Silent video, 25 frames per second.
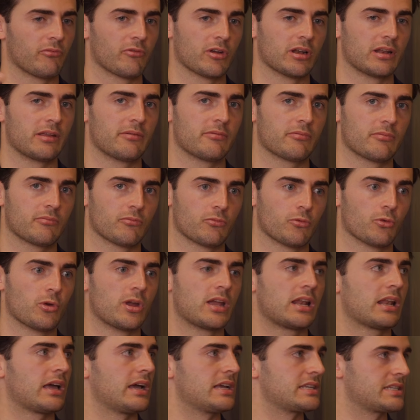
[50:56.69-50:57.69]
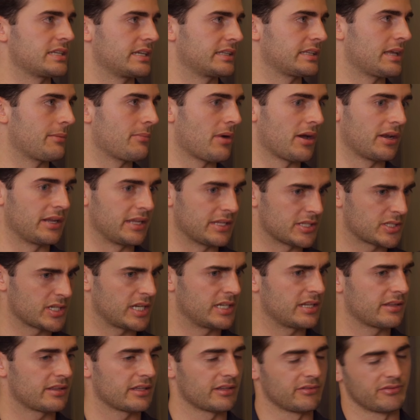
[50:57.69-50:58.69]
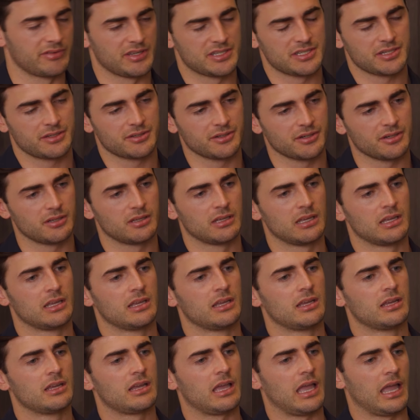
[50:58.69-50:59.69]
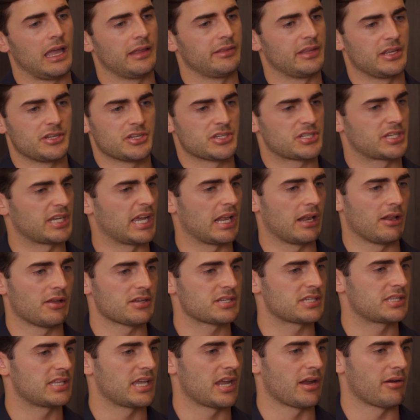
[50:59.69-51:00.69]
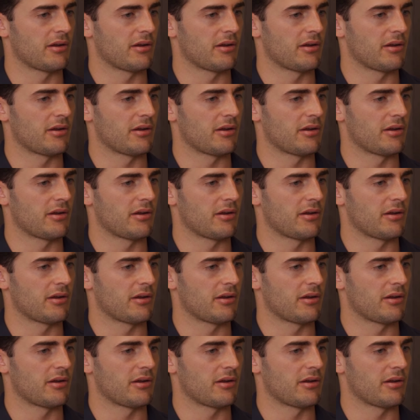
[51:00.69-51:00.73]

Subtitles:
really realizing their money into anything physical. And they just get lost